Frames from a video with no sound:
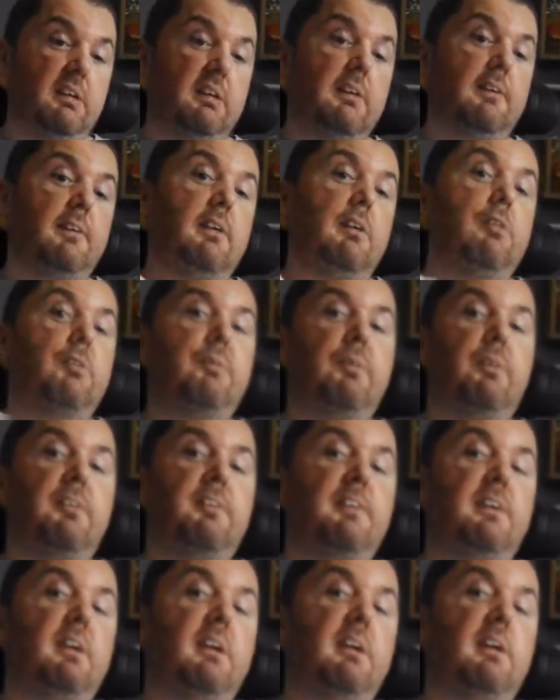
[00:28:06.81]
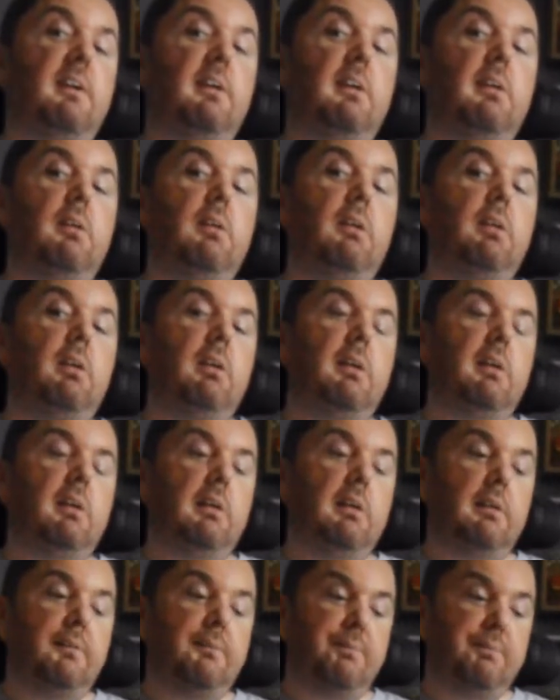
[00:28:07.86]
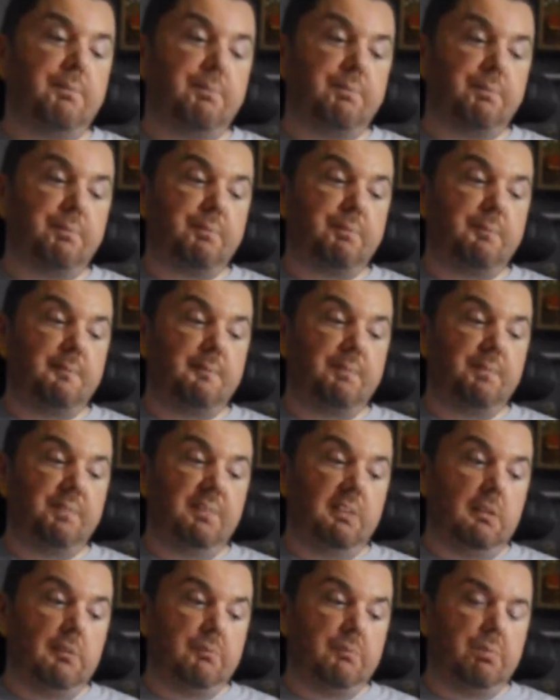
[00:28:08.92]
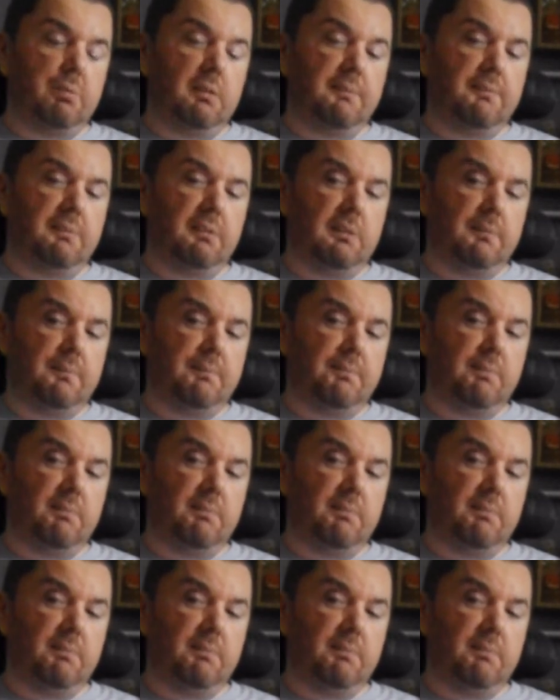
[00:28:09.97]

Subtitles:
This was the little premium